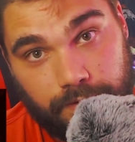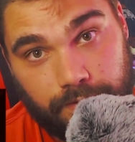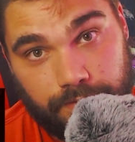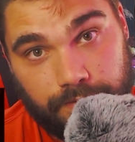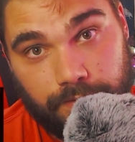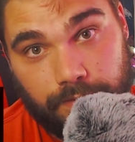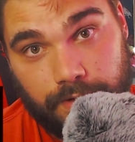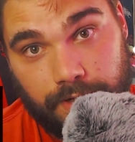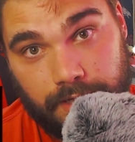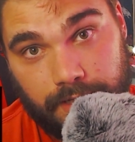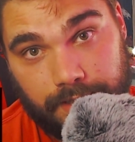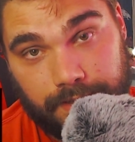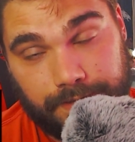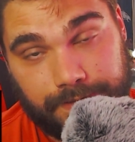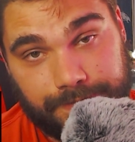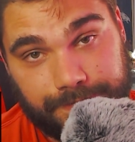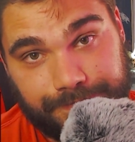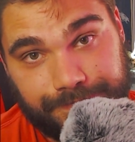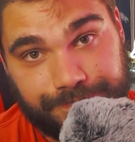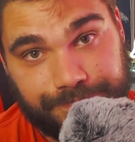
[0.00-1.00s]
3
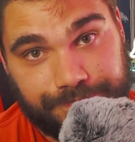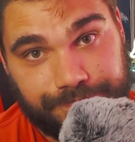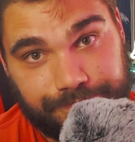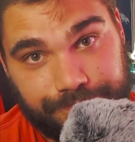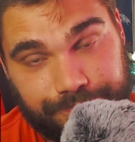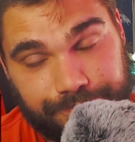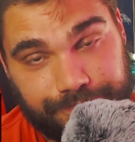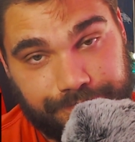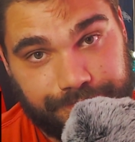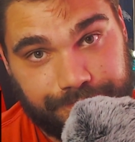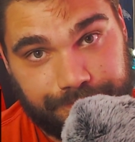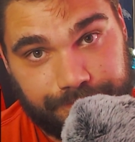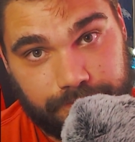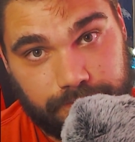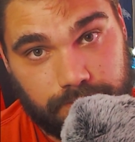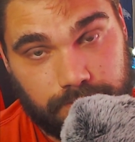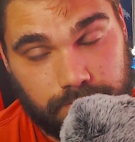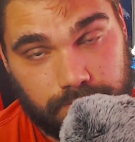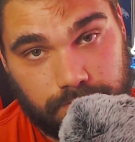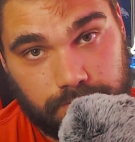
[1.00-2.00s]

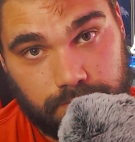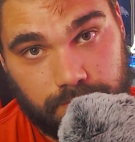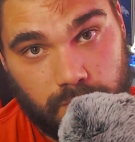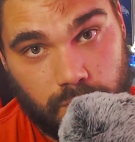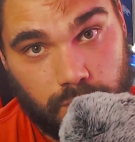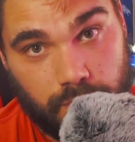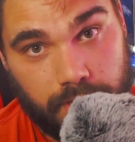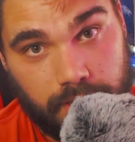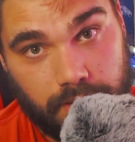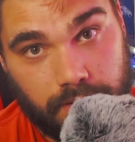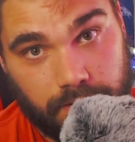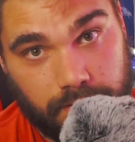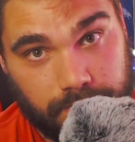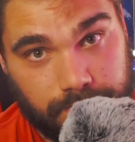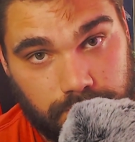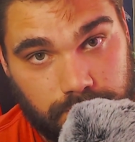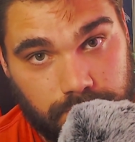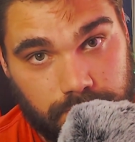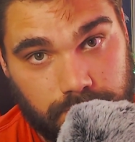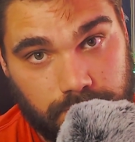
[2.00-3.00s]
trailer.
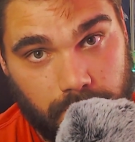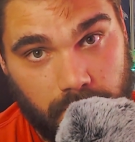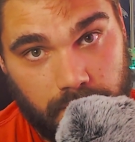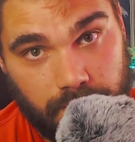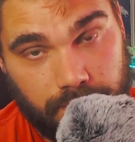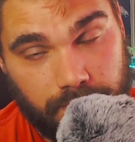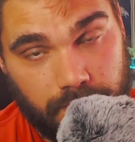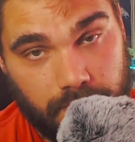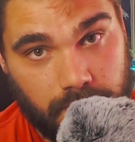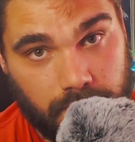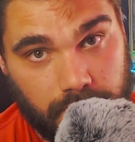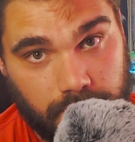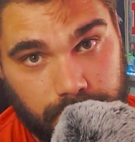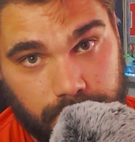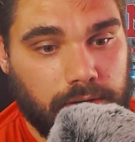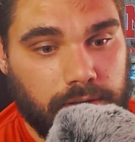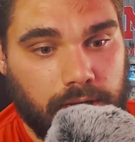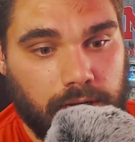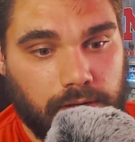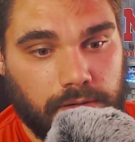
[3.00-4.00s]
I think.
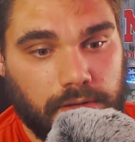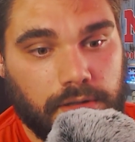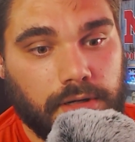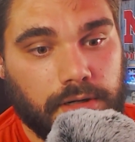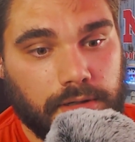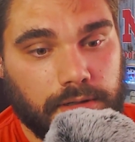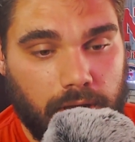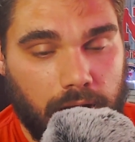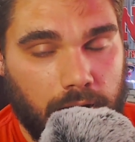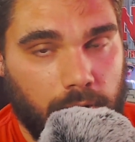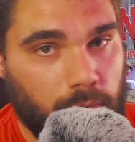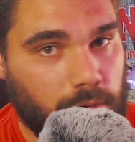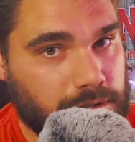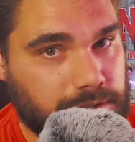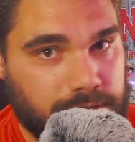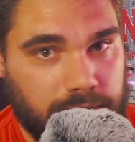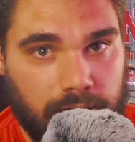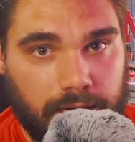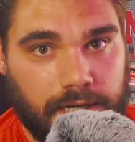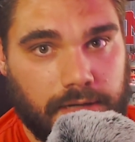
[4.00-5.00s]
Now look, I
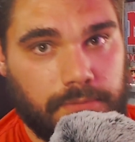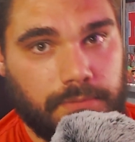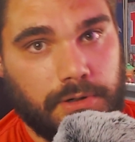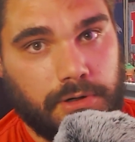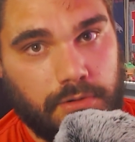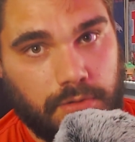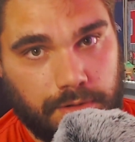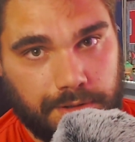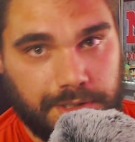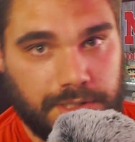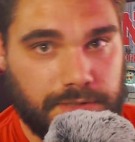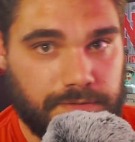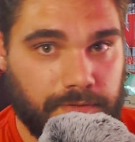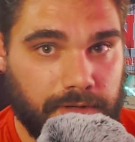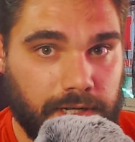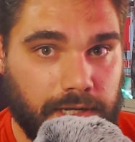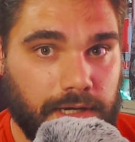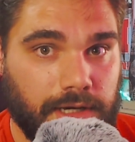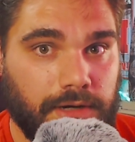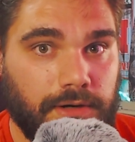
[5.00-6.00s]
was not going to record this
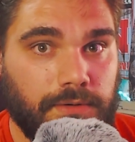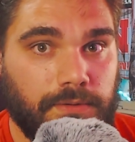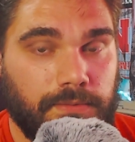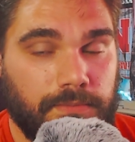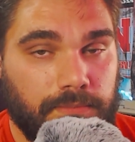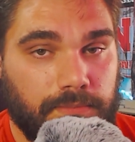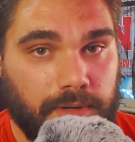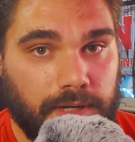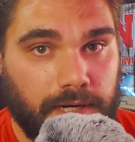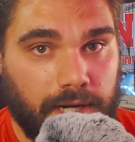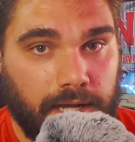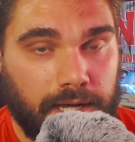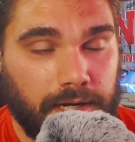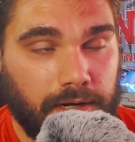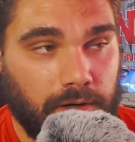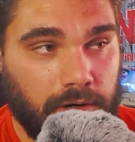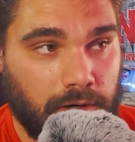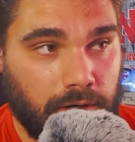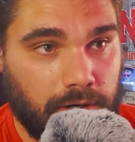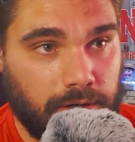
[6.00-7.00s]
video, but I
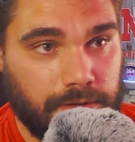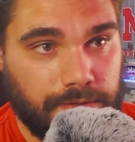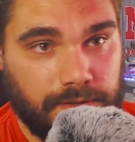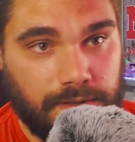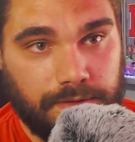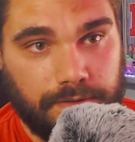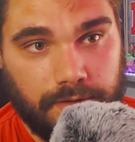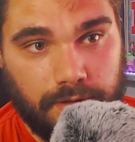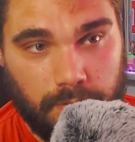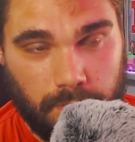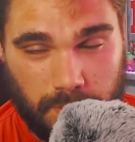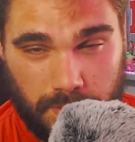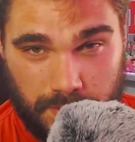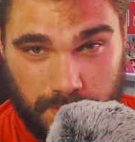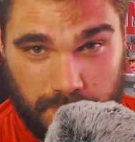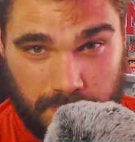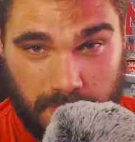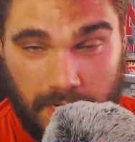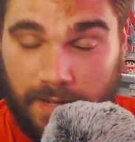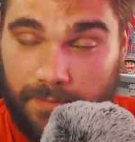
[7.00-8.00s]
heard that there were
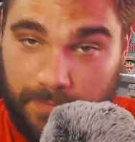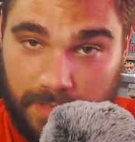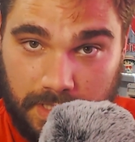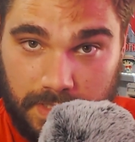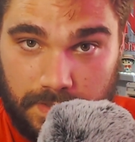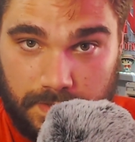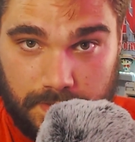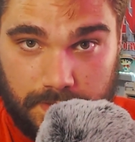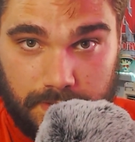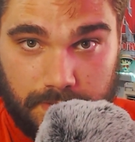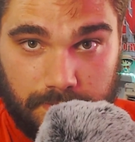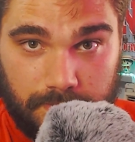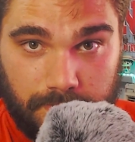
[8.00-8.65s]
zombies